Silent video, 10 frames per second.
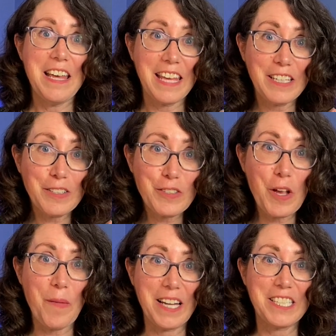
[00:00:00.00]
Thank you so
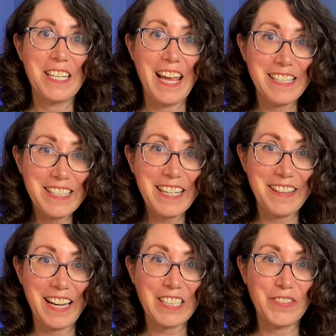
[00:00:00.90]
much and see you in the
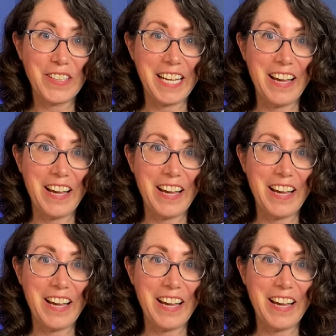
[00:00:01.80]
next video.